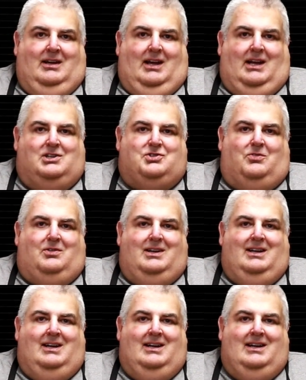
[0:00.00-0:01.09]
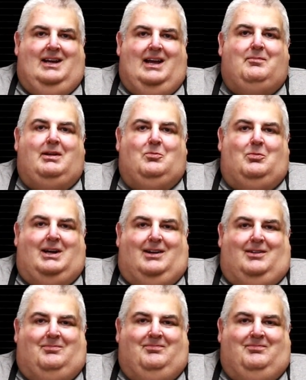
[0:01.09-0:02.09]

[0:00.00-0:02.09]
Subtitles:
Enjoy and be well.